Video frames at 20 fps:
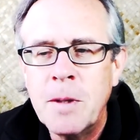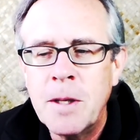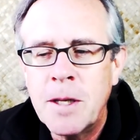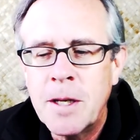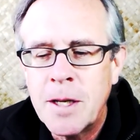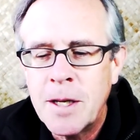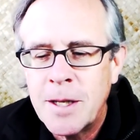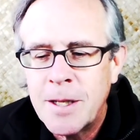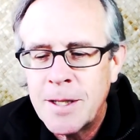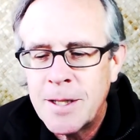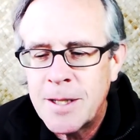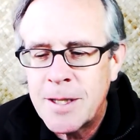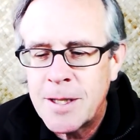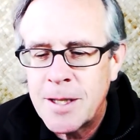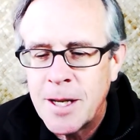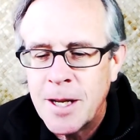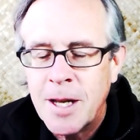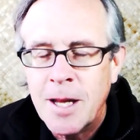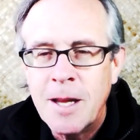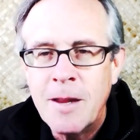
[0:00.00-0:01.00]

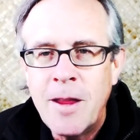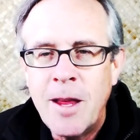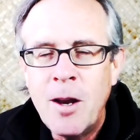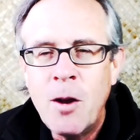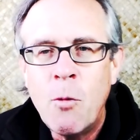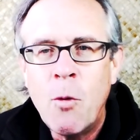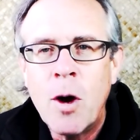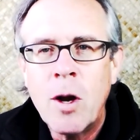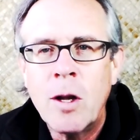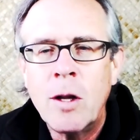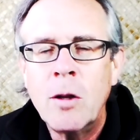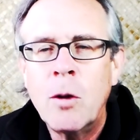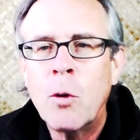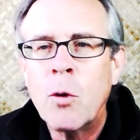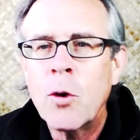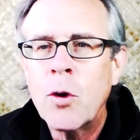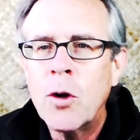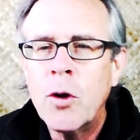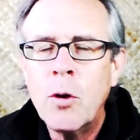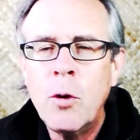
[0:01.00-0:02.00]
because they don't want to
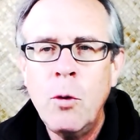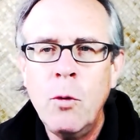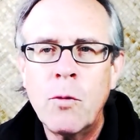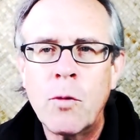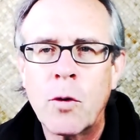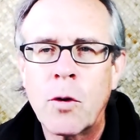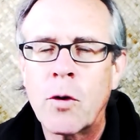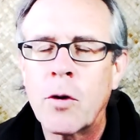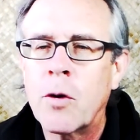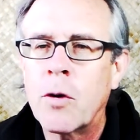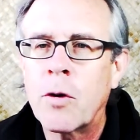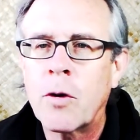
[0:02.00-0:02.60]
lord it over